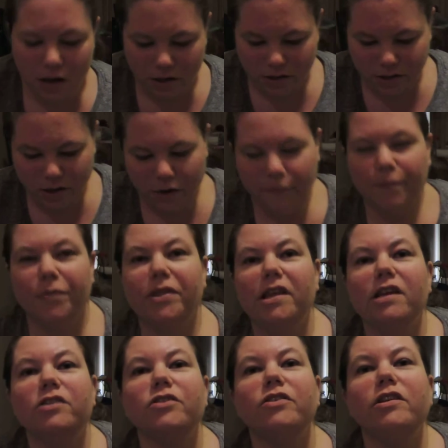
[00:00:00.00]
So
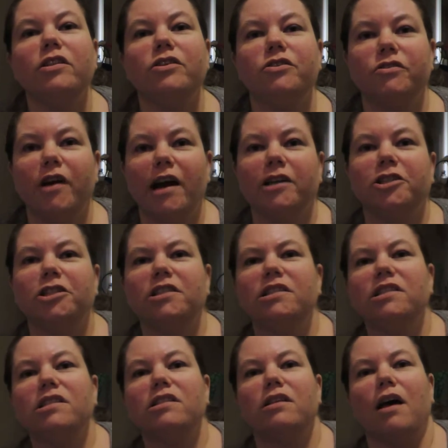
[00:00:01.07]
these are in the
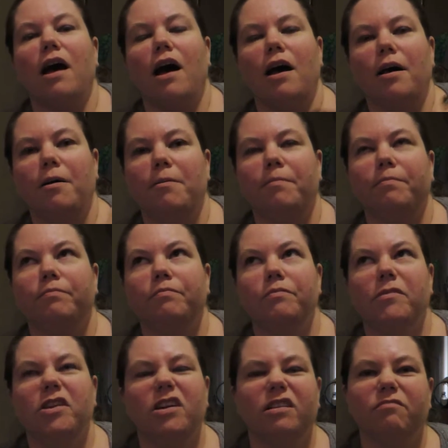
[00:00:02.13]
directions.
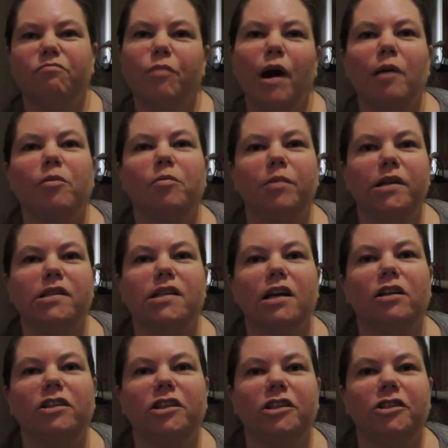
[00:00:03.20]
You can probably
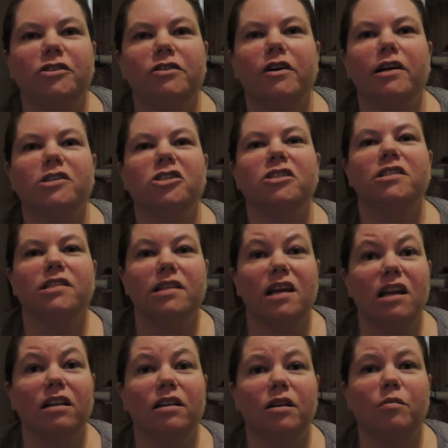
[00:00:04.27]
take a look in the directions to
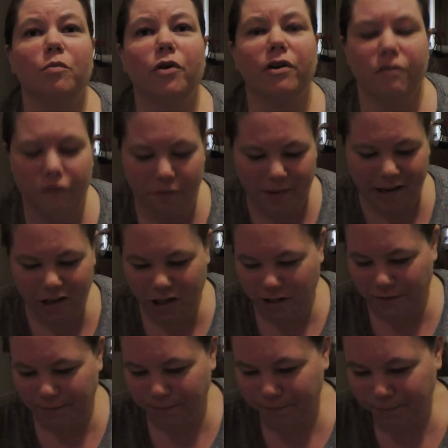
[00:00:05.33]
get a little more
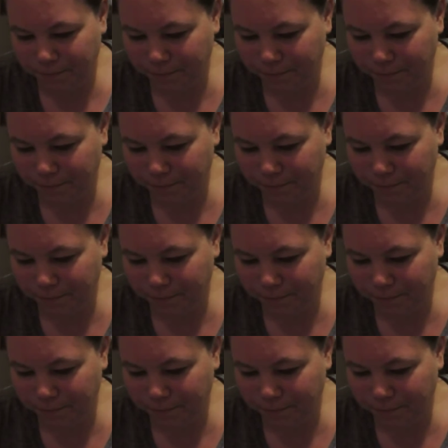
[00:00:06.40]
information.